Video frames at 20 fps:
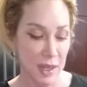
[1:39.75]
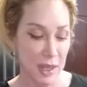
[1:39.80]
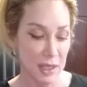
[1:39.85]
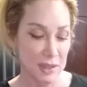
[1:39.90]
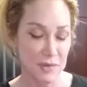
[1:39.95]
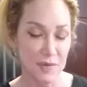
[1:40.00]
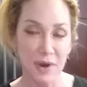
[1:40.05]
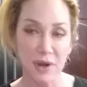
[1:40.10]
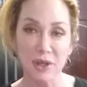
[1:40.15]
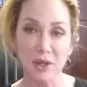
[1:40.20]
It's
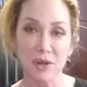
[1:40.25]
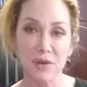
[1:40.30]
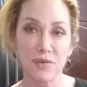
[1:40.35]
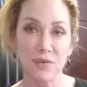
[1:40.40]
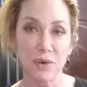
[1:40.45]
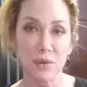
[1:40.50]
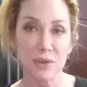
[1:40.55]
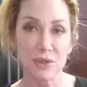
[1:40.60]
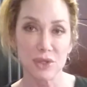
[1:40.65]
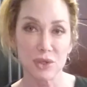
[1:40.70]
very good
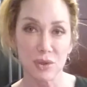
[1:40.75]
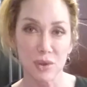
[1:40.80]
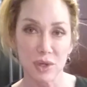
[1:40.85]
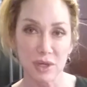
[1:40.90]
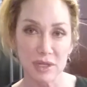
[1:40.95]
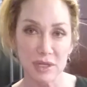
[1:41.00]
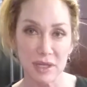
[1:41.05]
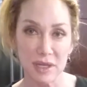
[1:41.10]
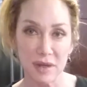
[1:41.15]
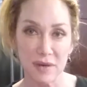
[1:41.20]
for
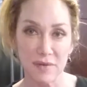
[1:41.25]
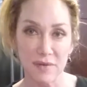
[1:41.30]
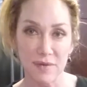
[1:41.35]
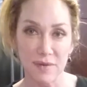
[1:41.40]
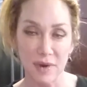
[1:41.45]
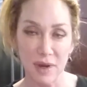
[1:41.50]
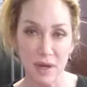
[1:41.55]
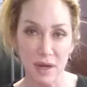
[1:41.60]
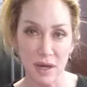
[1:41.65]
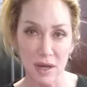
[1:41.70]
restorative
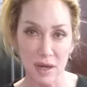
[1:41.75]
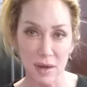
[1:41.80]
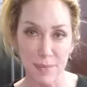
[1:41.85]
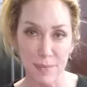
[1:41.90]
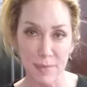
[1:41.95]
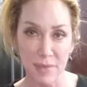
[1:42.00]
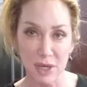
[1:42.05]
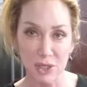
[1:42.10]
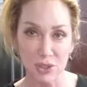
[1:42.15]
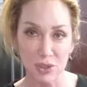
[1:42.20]

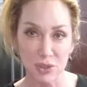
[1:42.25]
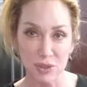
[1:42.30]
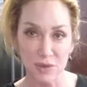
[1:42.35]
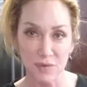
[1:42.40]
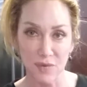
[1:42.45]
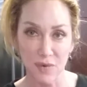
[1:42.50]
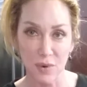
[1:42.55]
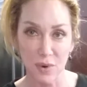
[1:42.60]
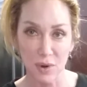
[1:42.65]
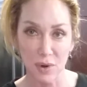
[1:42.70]
measures
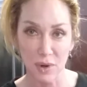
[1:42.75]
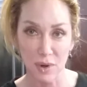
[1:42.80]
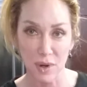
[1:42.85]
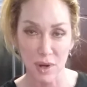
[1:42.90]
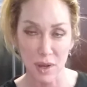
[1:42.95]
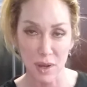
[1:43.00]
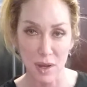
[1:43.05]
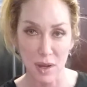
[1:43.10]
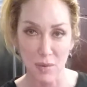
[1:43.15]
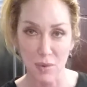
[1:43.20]

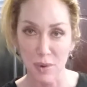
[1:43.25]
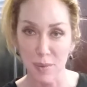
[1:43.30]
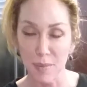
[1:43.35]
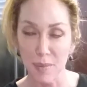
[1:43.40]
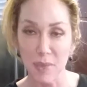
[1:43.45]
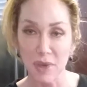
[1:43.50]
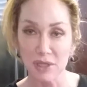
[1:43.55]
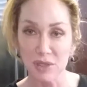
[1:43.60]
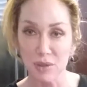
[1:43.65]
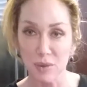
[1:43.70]
for
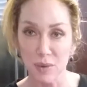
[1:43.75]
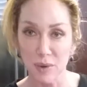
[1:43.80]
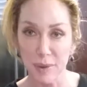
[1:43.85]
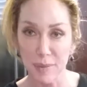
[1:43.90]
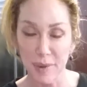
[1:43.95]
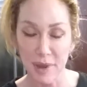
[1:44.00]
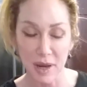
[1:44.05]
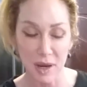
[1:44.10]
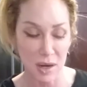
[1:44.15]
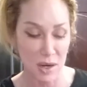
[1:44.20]
muscle
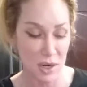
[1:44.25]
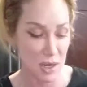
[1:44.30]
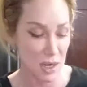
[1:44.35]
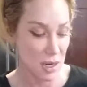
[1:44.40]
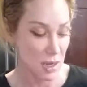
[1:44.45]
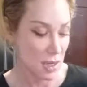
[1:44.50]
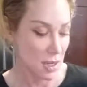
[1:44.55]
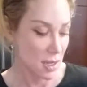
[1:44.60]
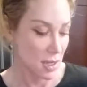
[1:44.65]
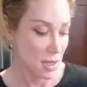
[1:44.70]
repair.